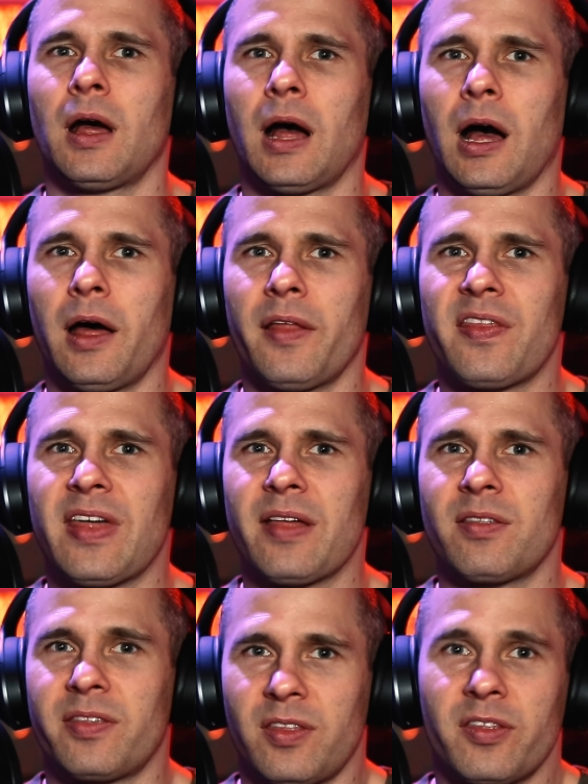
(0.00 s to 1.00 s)

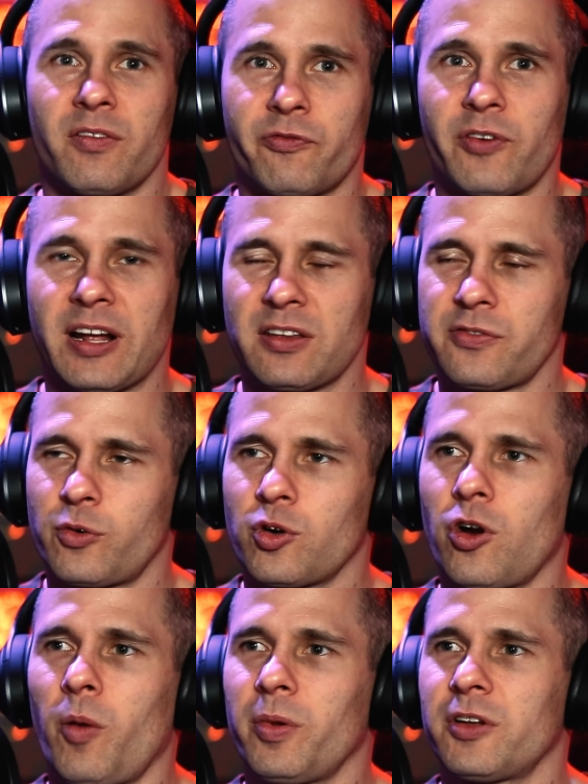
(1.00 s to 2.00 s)
The Francis Ford
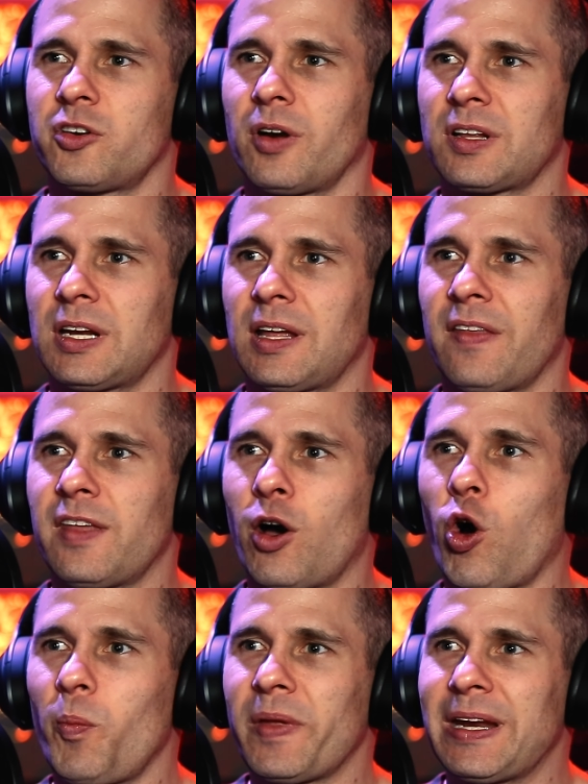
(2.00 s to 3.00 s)
Coppola directed it. In the
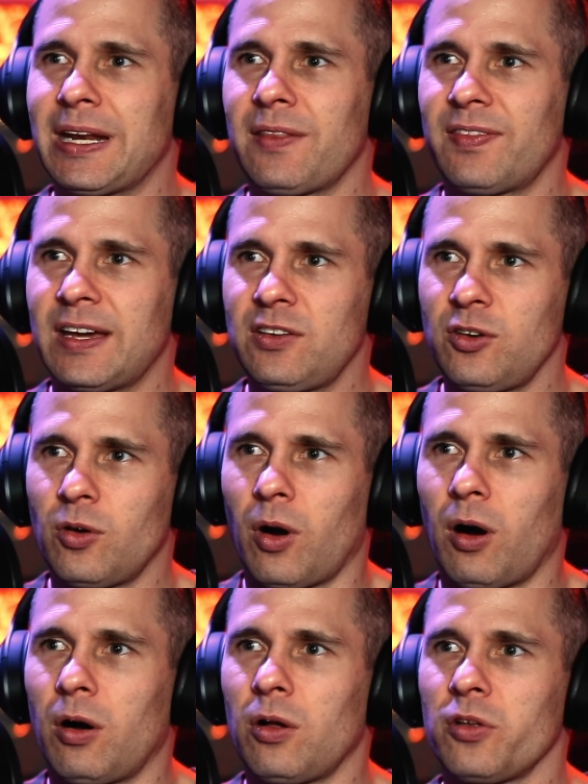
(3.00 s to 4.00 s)
opening, they do
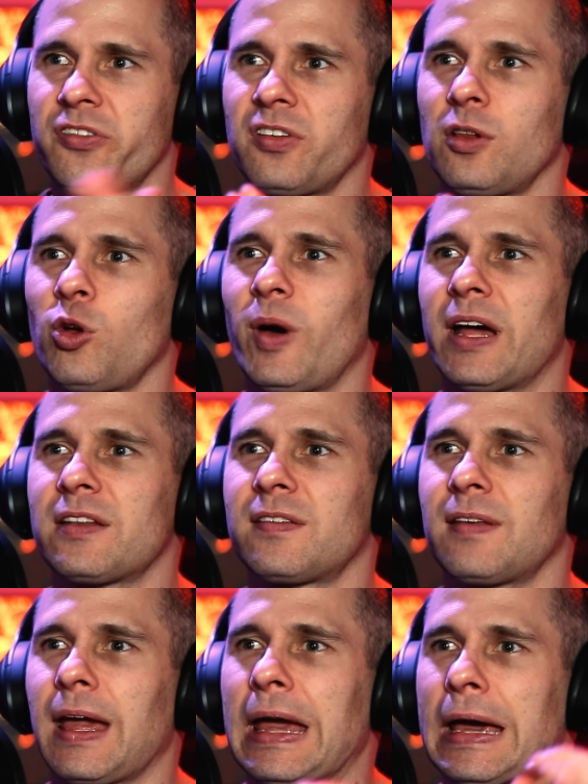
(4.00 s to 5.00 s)
all
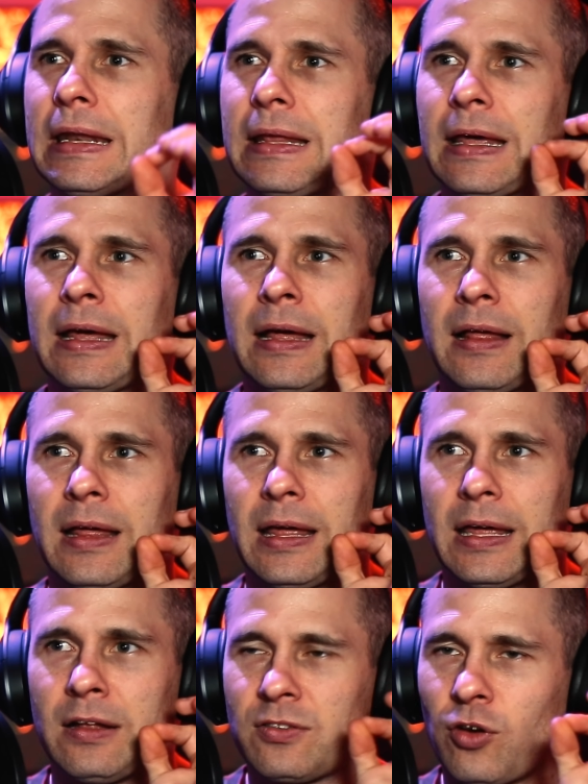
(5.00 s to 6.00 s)
silhouettes, and
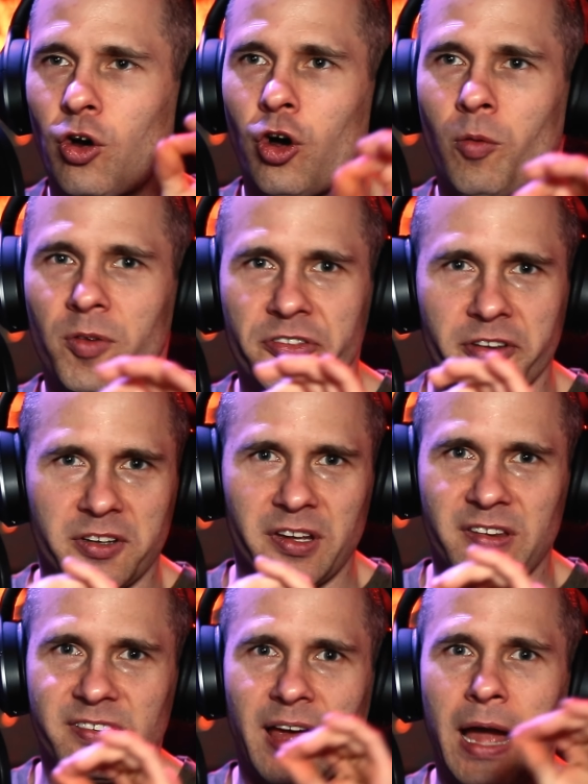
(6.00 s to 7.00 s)
it almost looks
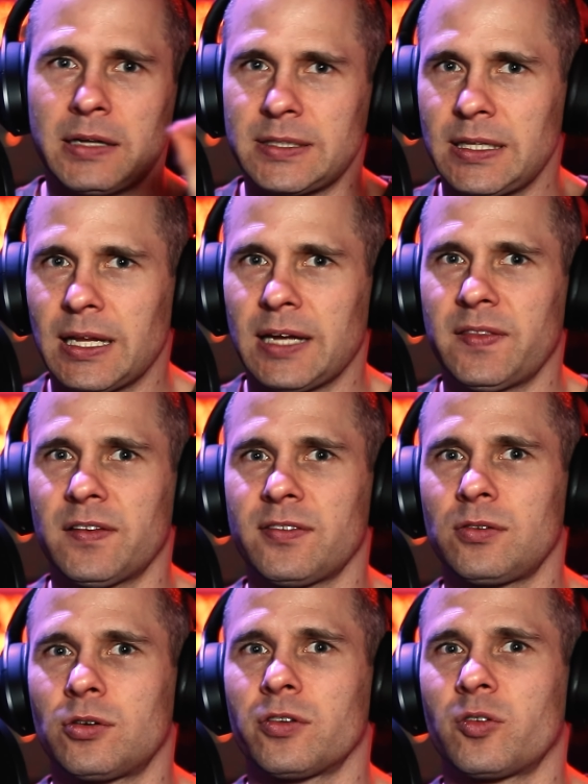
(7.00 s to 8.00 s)
exactly like
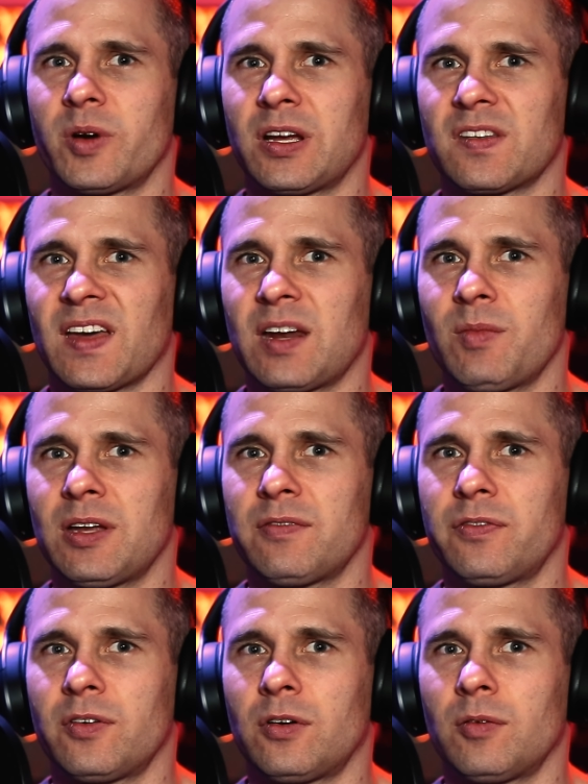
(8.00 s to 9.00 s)
this Lord of the Rings
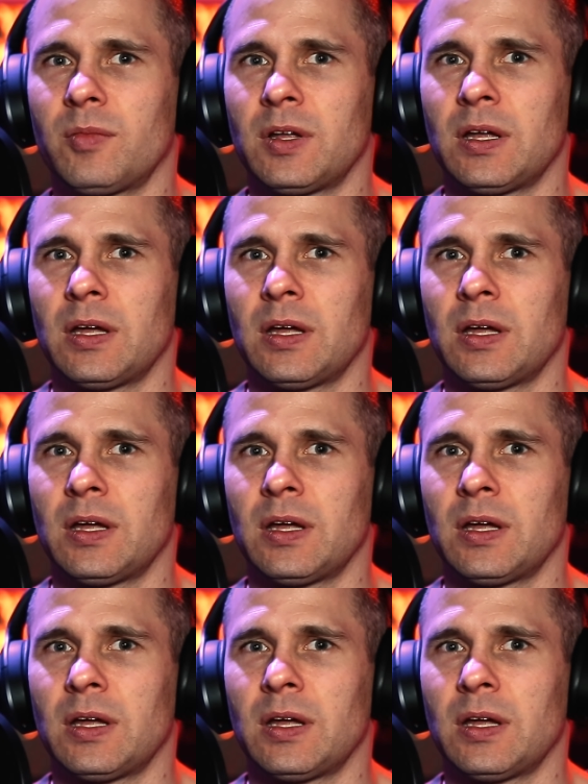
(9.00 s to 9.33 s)
animated film.